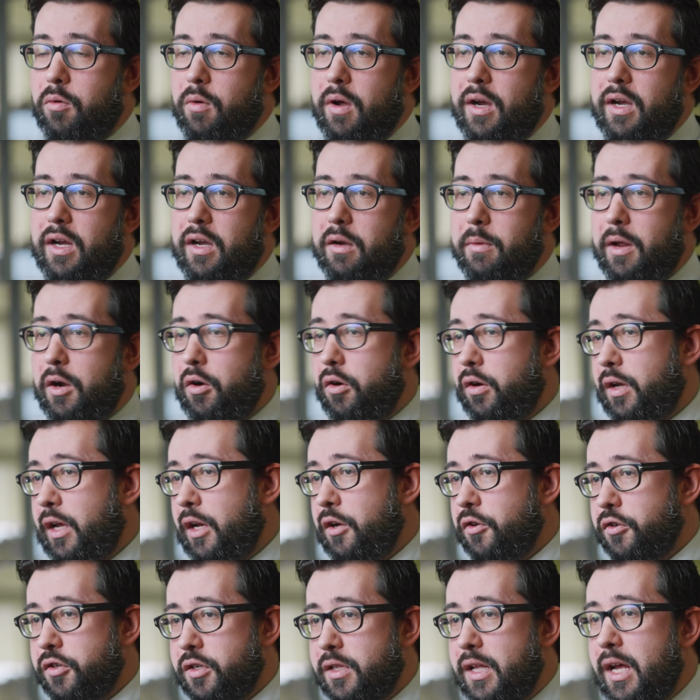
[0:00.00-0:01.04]
the value it gives
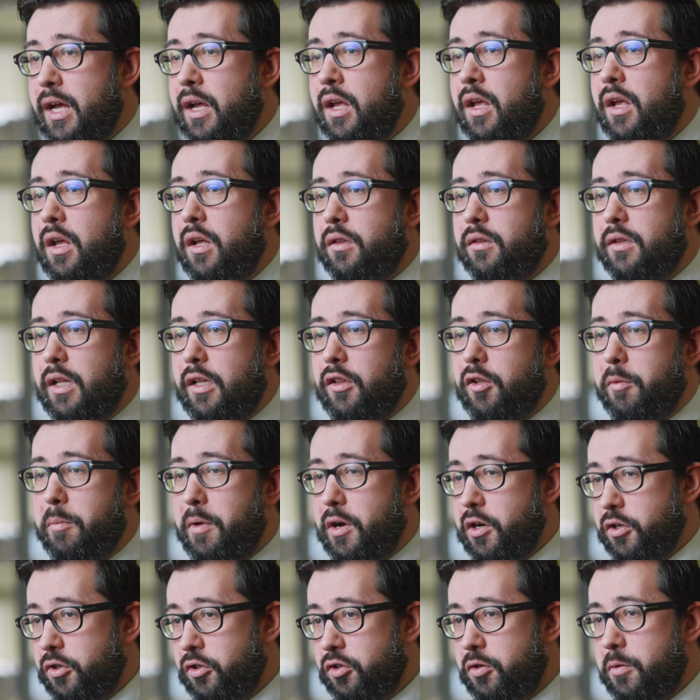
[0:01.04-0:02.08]
us, both for us
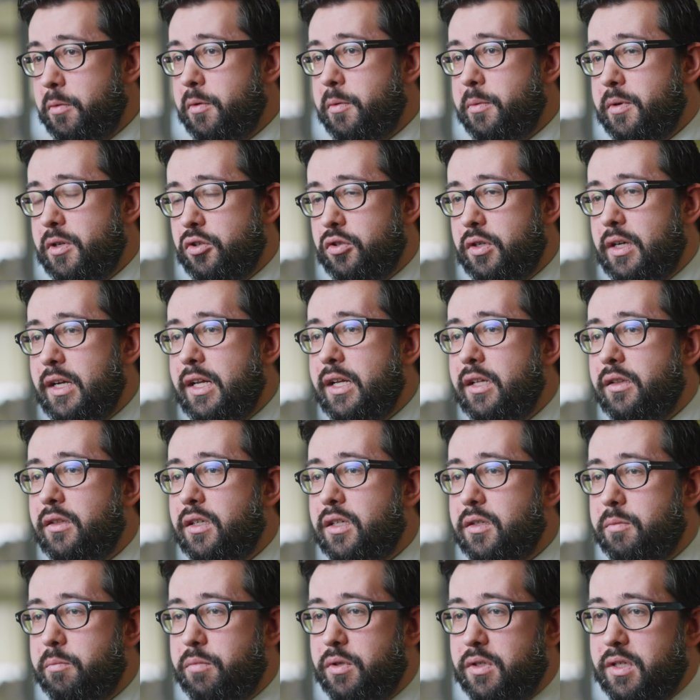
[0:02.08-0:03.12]
and our customers,
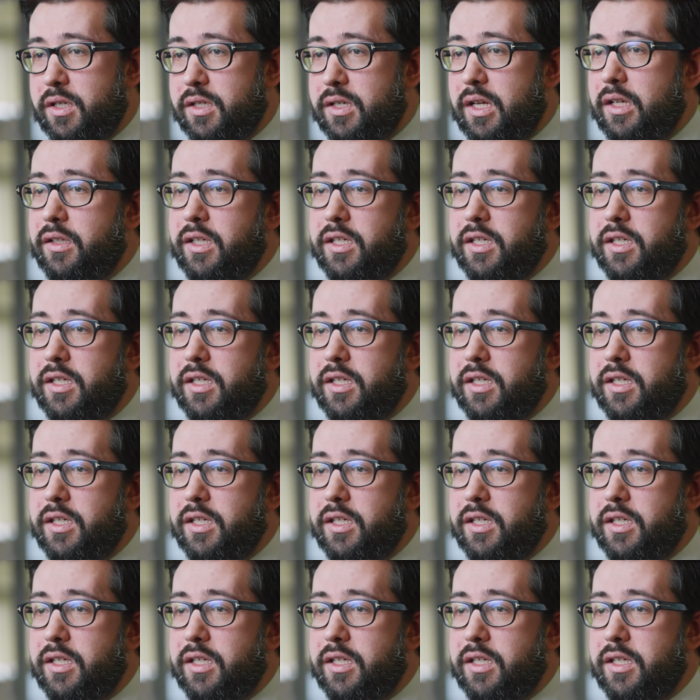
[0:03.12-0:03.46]
is very